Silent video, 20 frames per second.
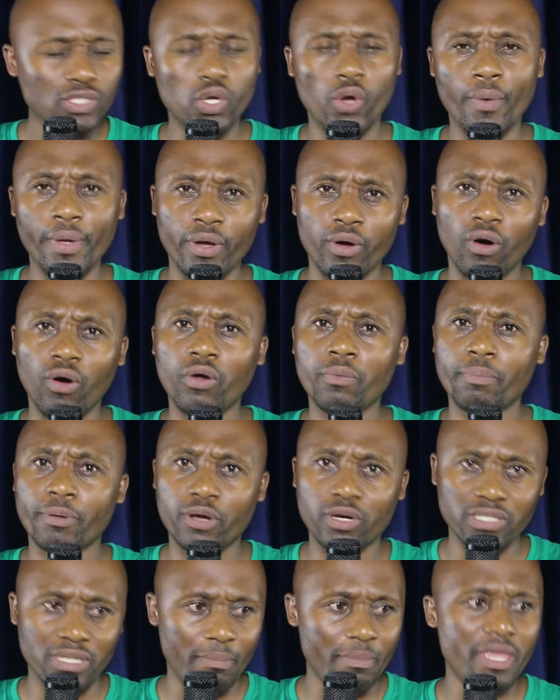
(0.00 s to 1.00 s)
going on,
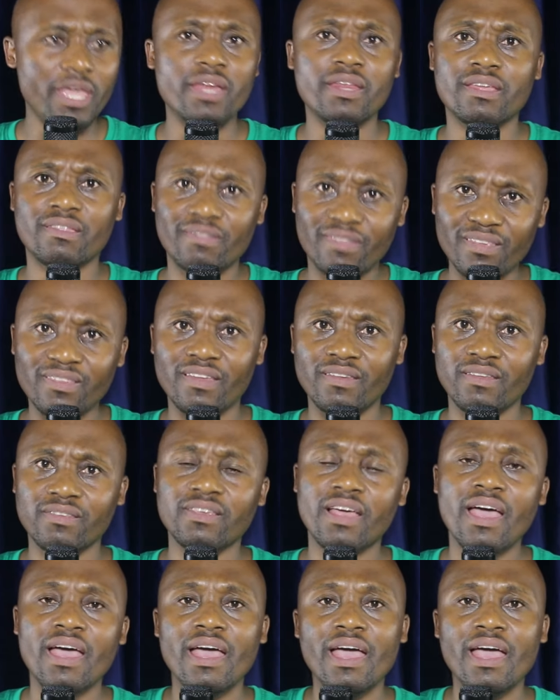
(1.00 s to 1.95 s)
because I'm hearing this and this.